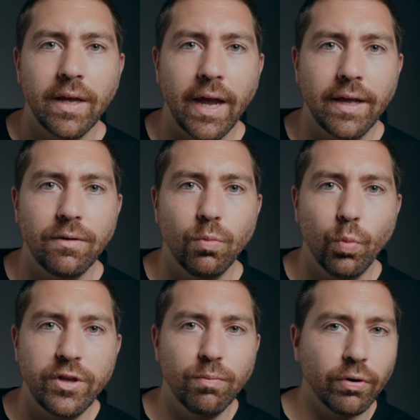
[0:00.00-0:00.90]
and
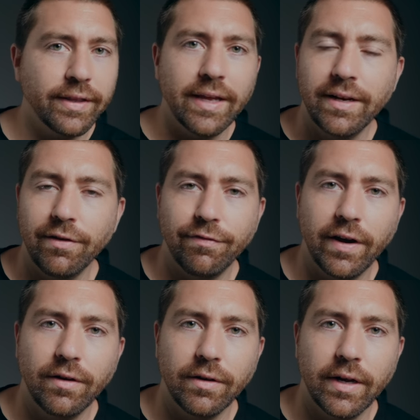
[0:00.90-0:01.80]
when you bring that into
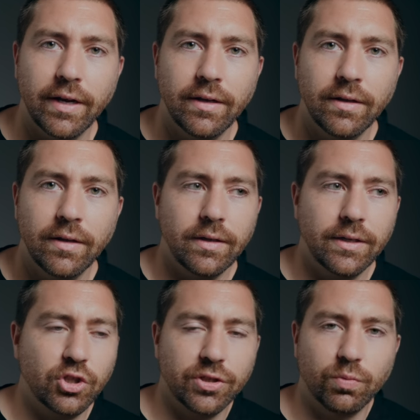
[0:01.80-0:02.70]
Final Cut,
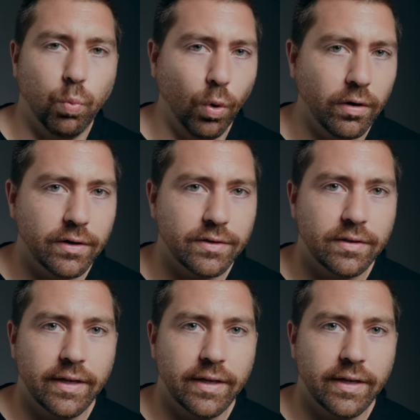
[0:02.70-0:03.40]
it just works.